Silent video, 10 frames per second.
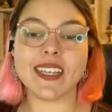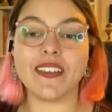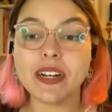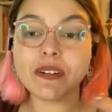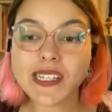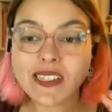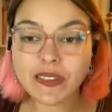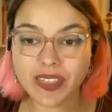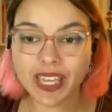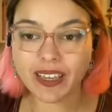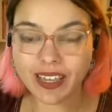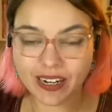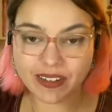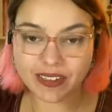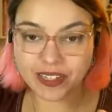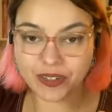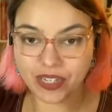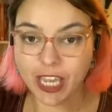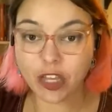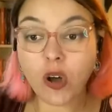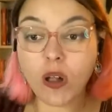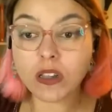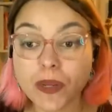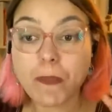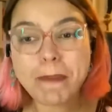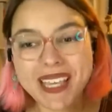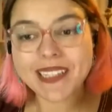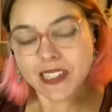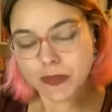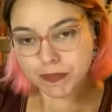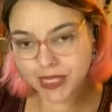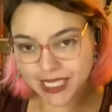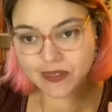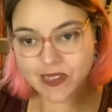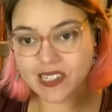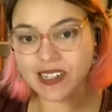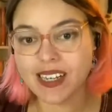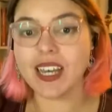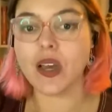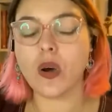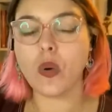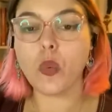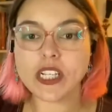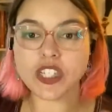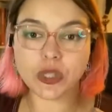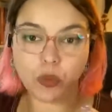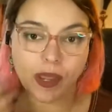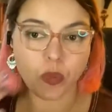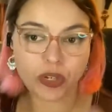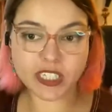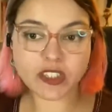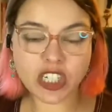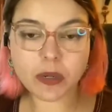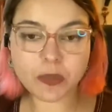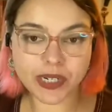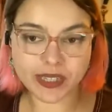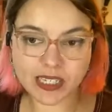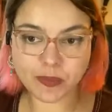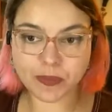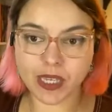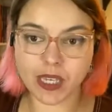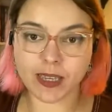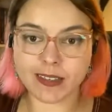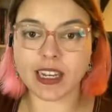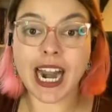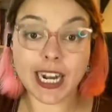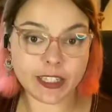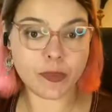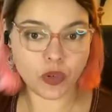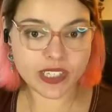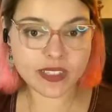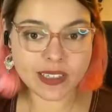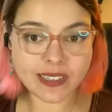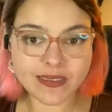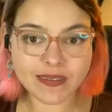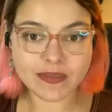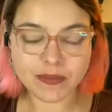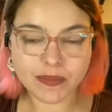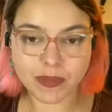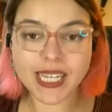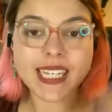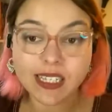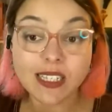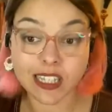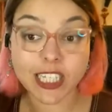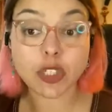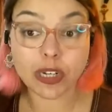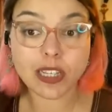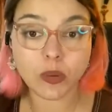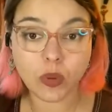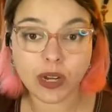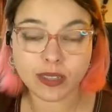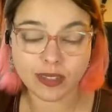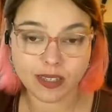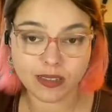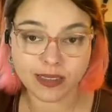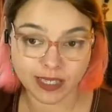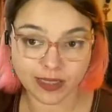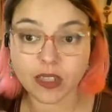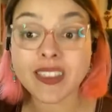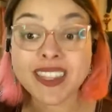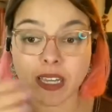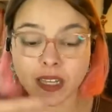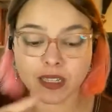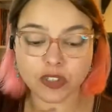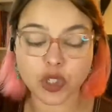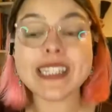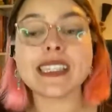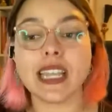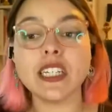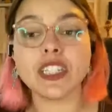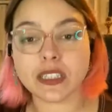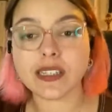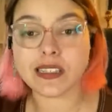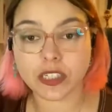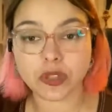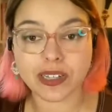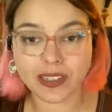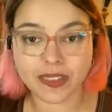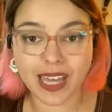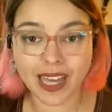there is a thing here in the UK called mince meat, which we would interpret as being carne moída, because it's literally what the translation is literally that.